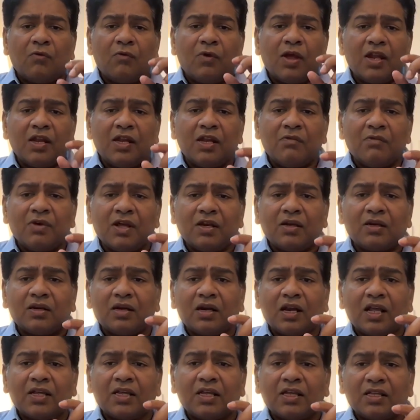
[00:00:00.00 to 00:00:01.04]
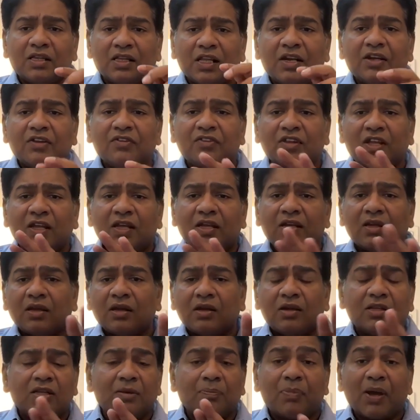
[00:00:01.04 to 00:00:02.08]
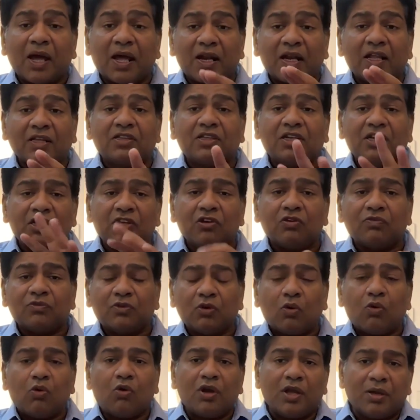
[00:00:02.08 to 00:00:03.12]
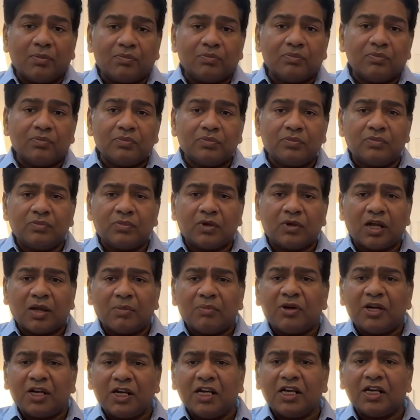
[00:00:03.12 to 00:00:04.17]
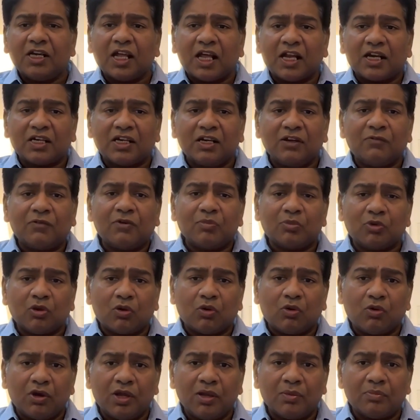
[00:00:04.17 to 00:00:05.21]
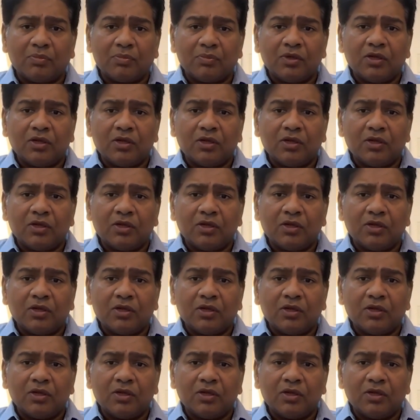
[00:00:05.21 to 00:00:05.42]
whenever like there is a the para 3 of the OM, I'm reading directly from the OM.